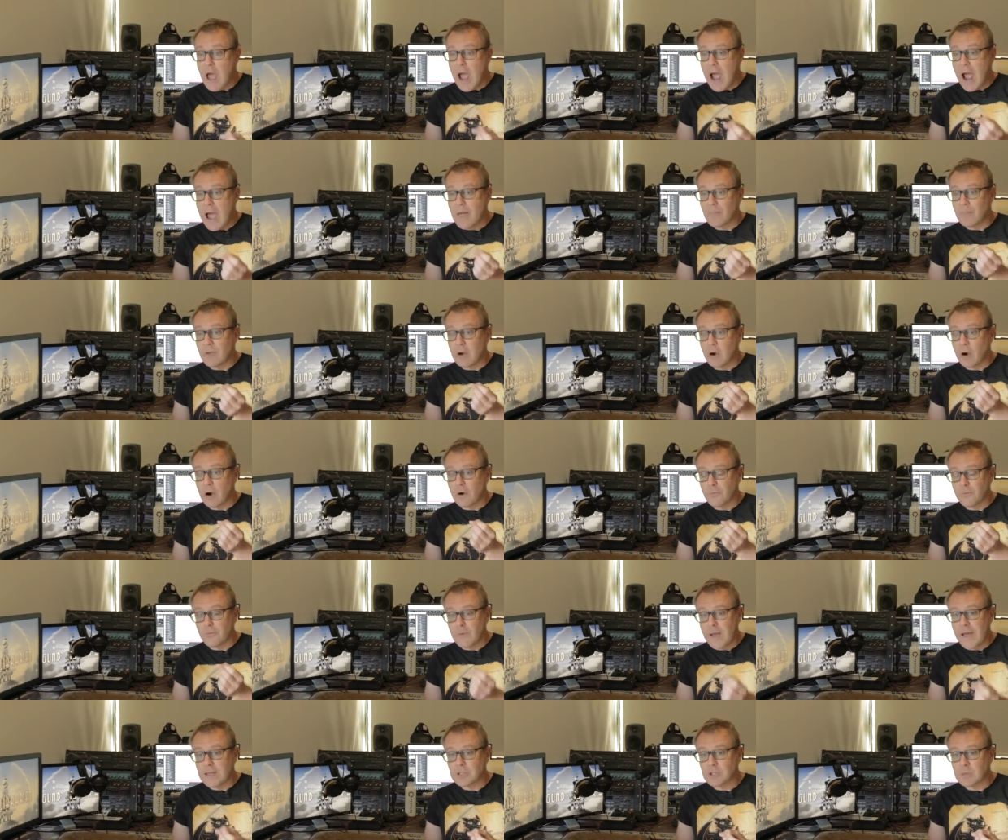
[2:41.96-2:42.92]
and there are
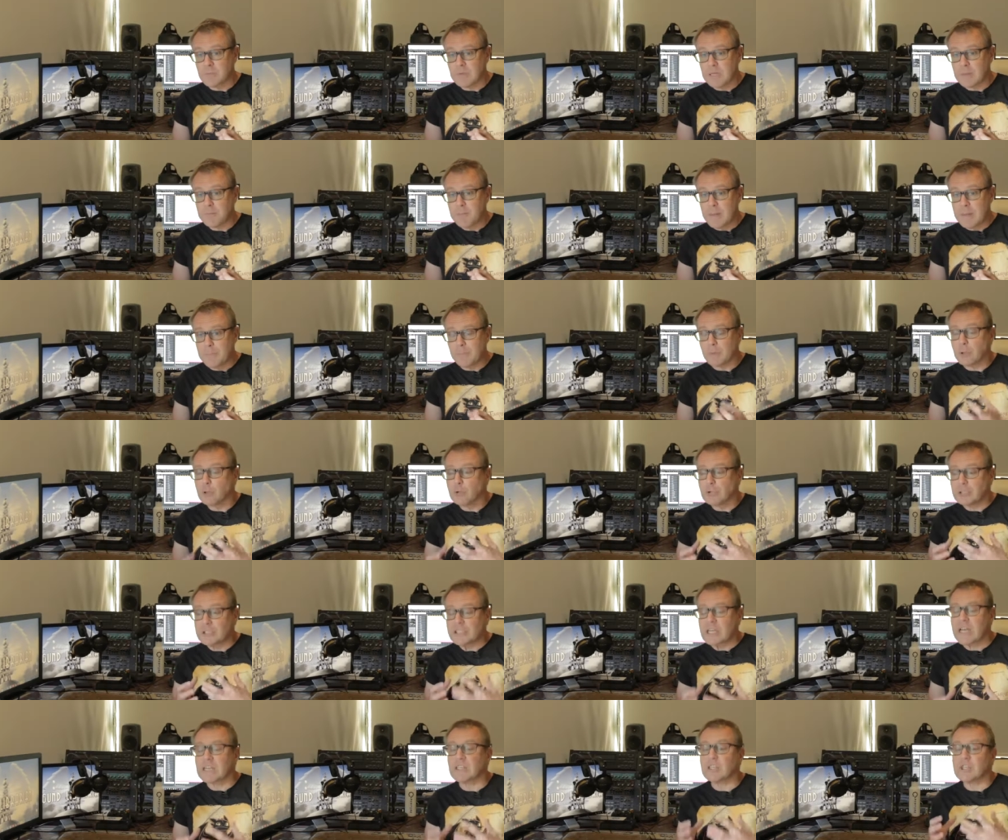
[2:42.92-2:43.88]
far too many people who
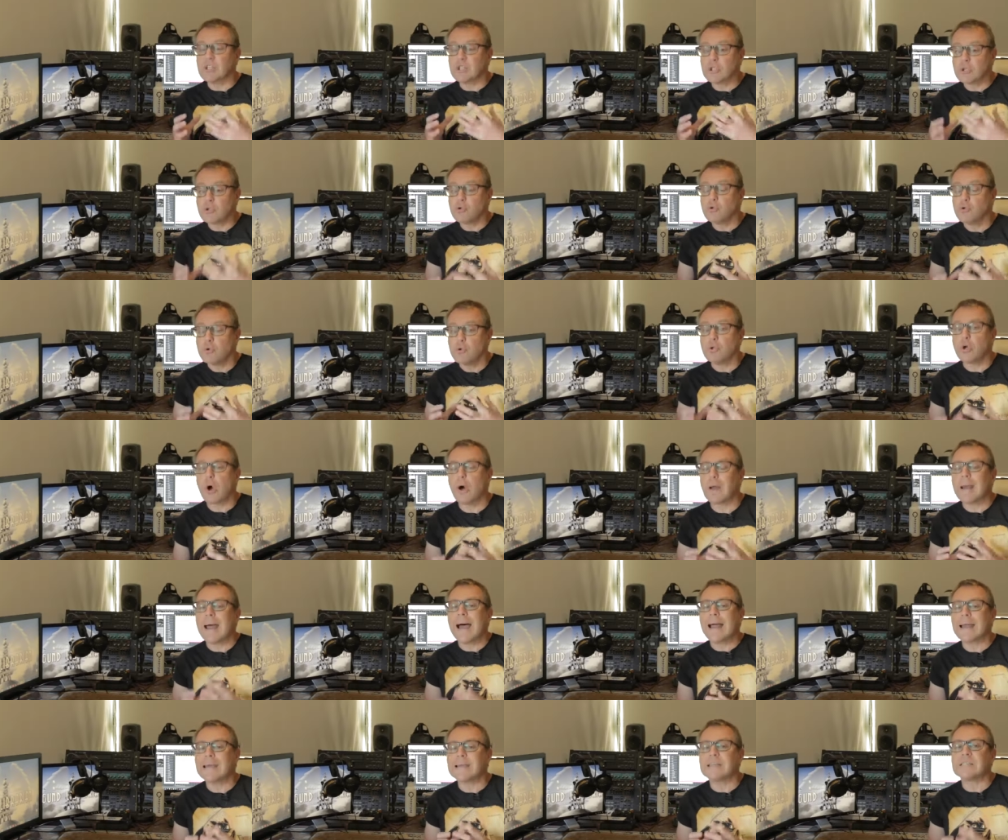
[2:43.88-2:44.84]
just do not
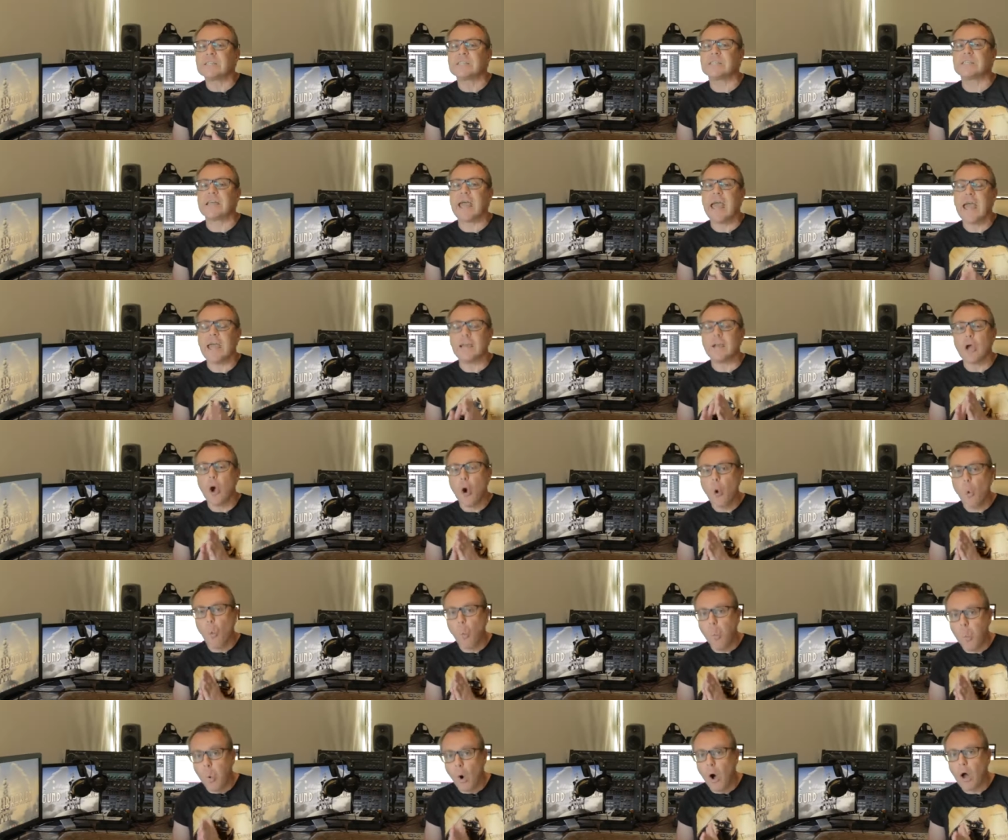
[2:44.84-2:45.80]
understand
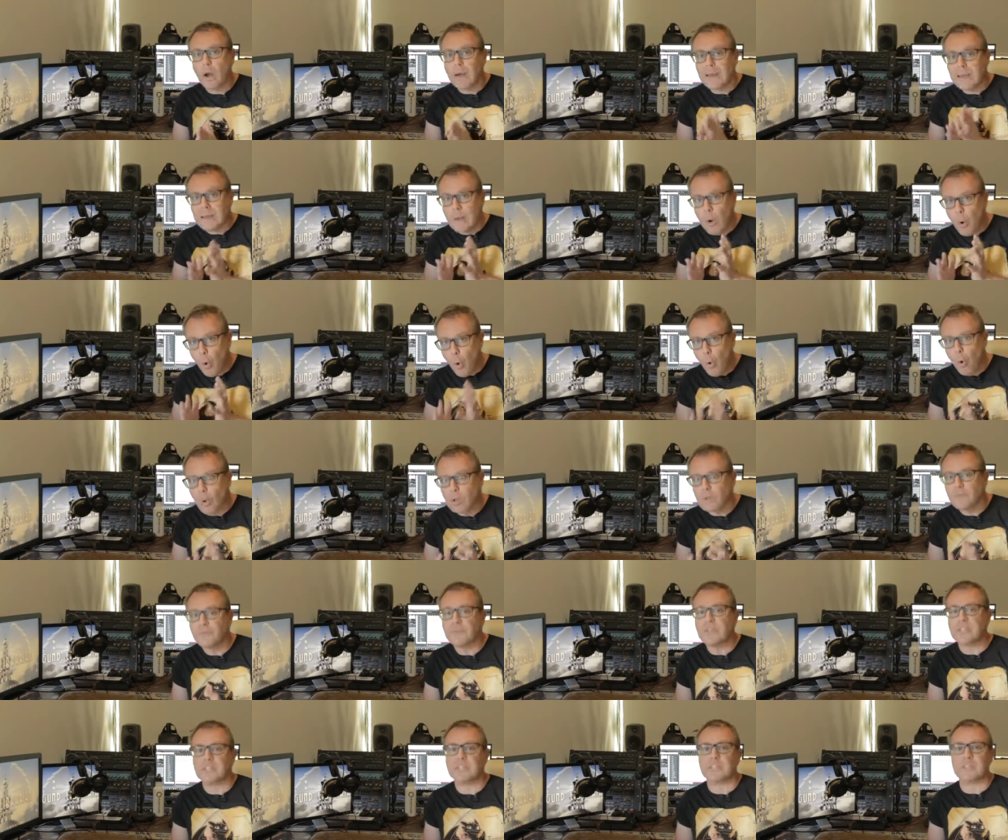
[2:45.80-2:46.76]
what all of
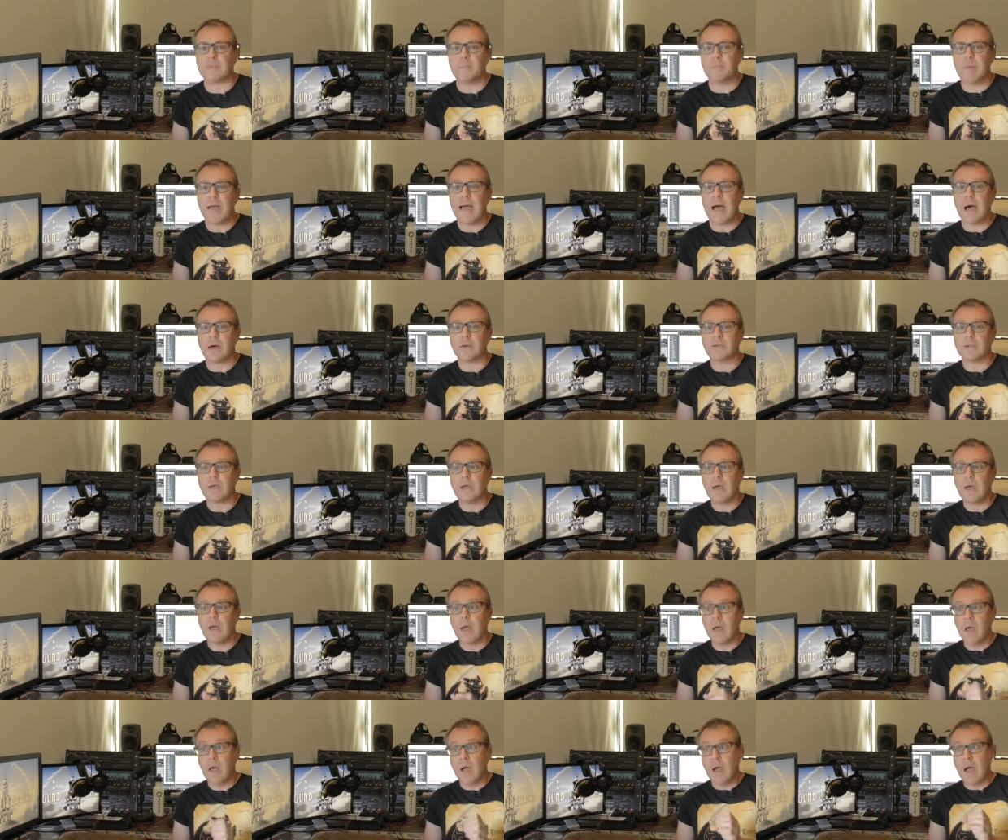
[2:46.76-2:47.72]
this is about.
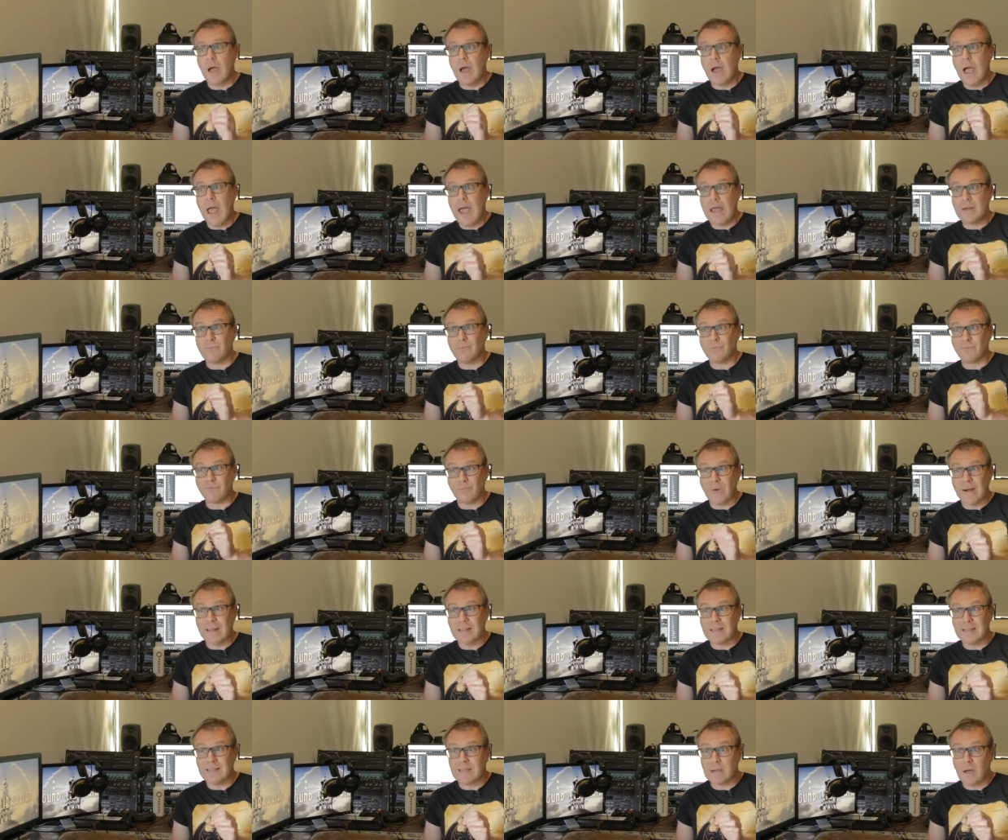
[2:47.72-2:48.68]
And
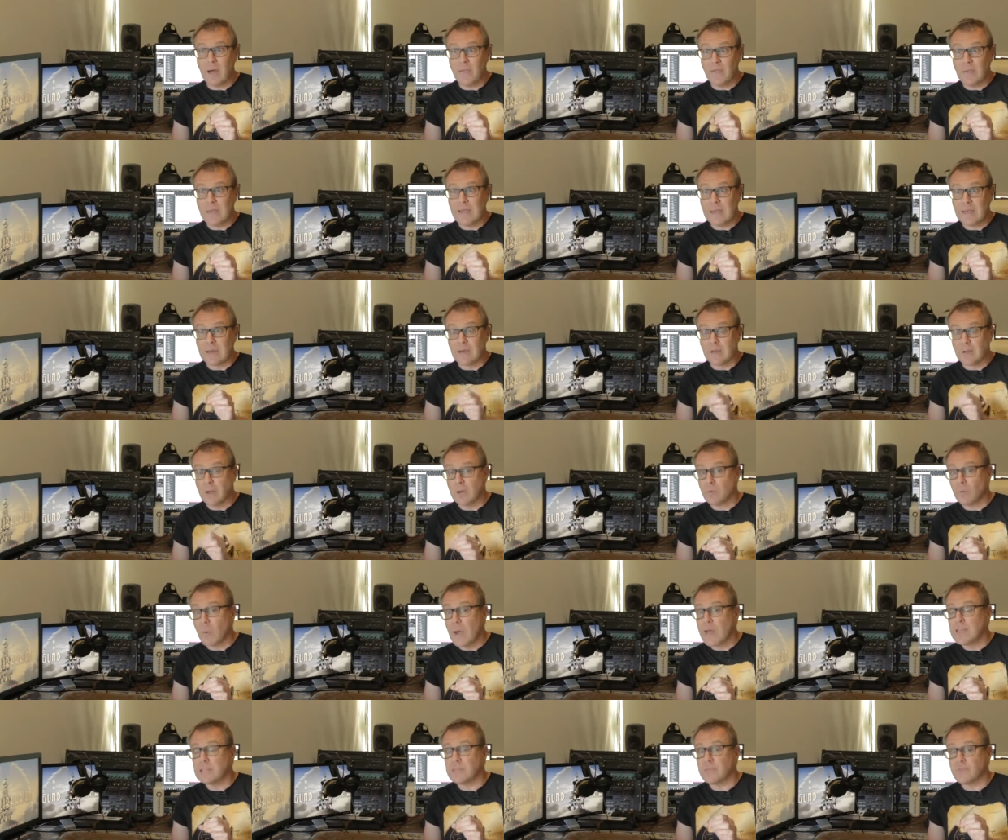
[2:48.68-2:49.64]
frankly, I think in a lot of
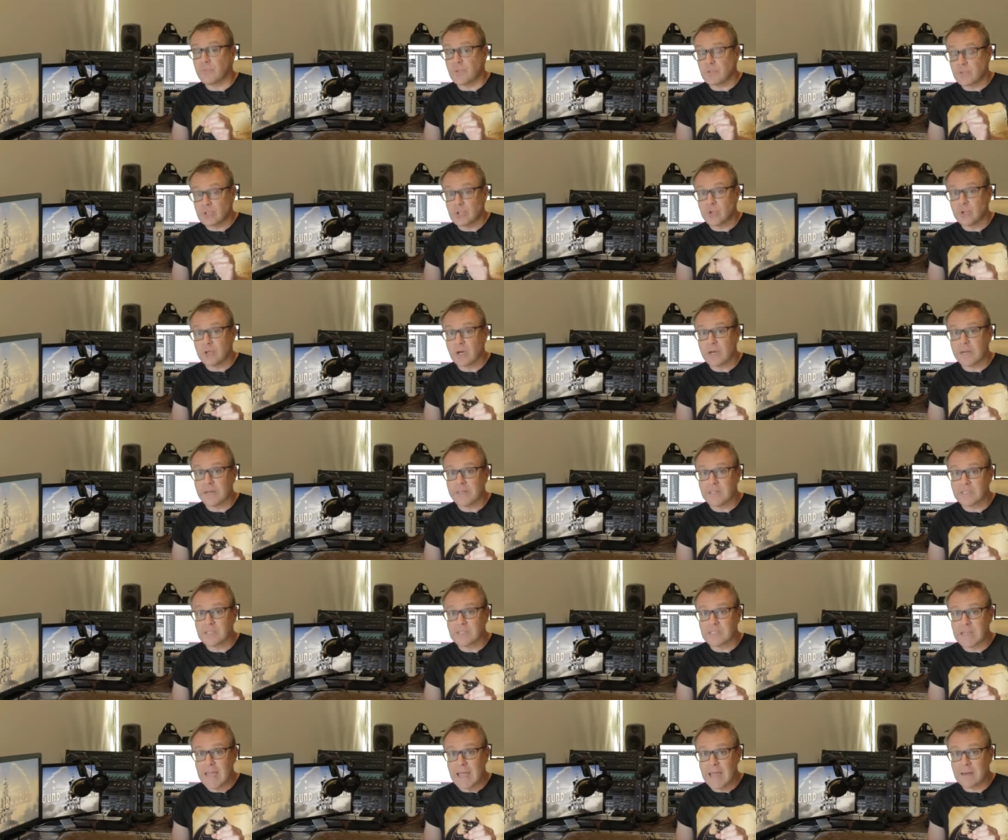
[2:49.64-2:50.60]
ways of the do not
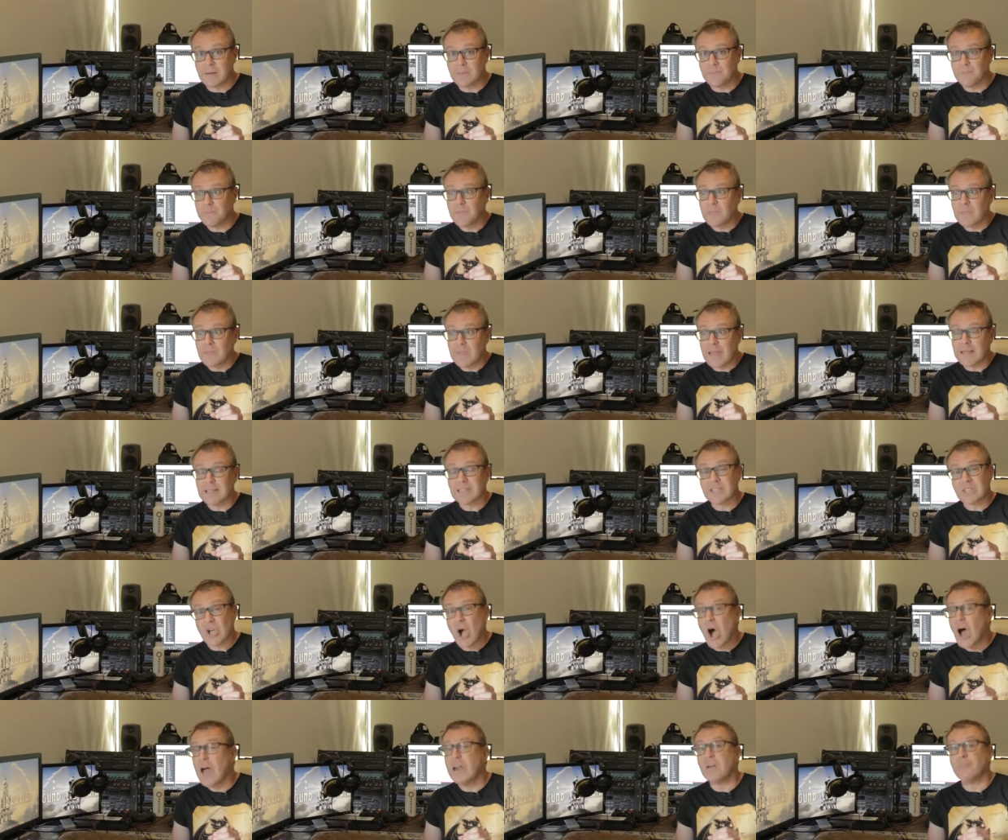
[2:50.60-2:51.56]
understand, that's
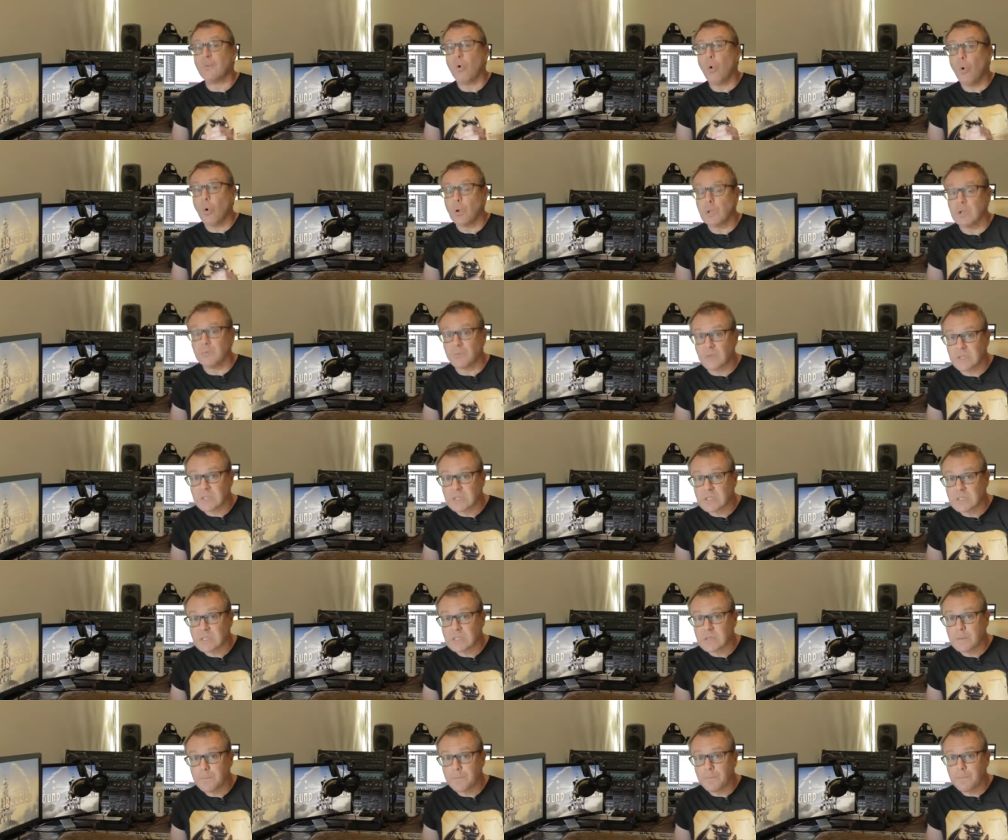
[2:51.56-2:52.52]
kind of all of
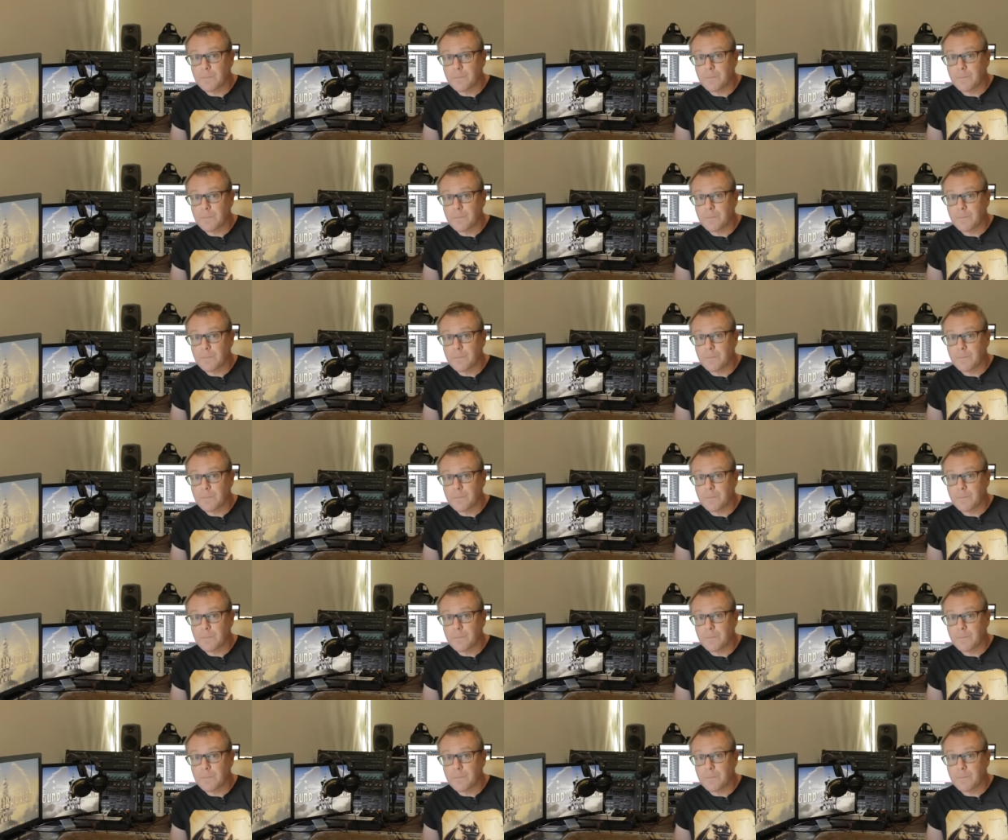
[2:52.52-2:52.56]
us.